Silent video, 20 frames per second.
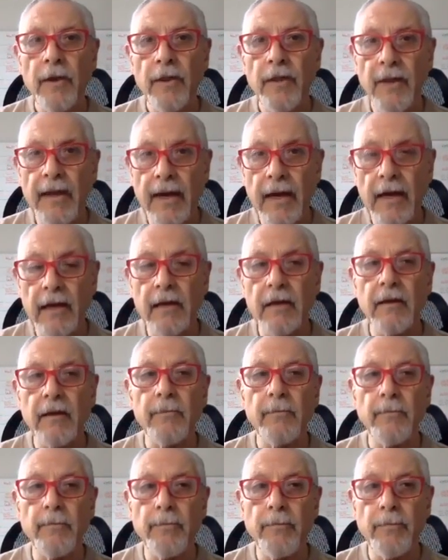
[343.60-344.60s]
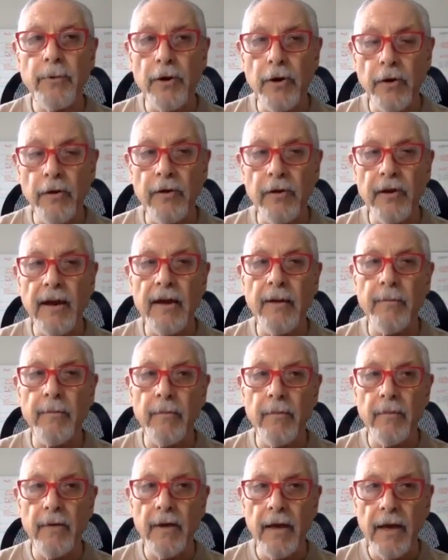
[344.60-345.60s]
that program
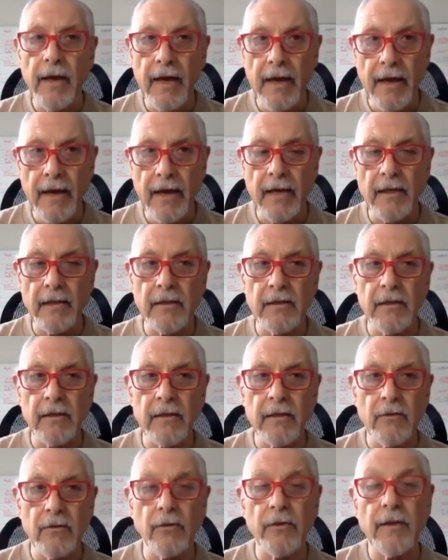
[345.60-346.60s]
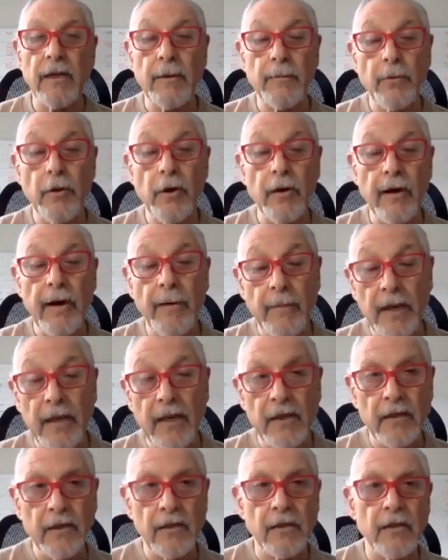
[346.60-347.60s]
has, or that program
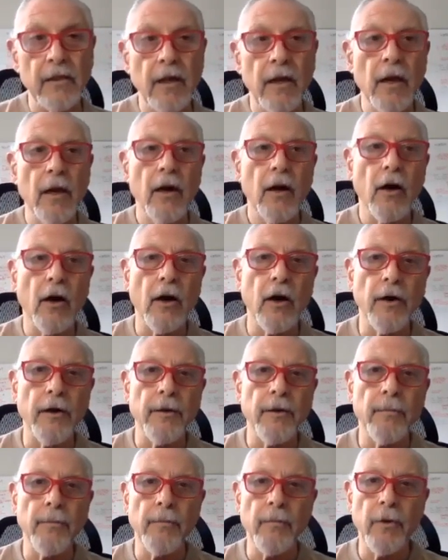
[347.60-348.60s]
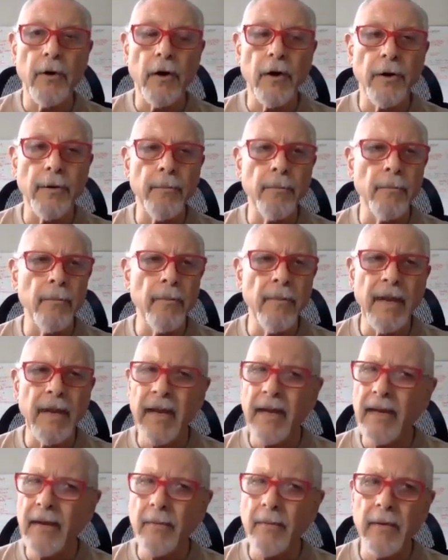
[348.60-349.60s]
is, on
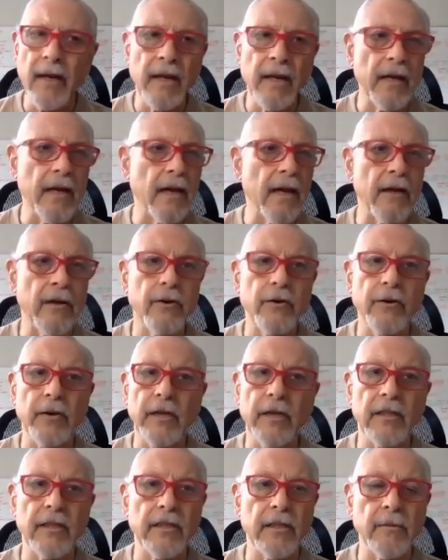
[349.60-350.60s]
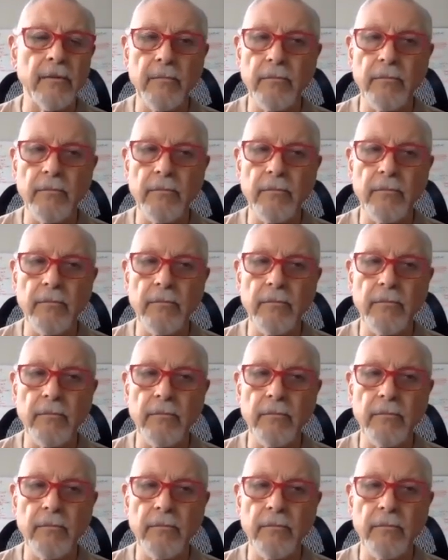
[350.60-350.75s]
many, many countries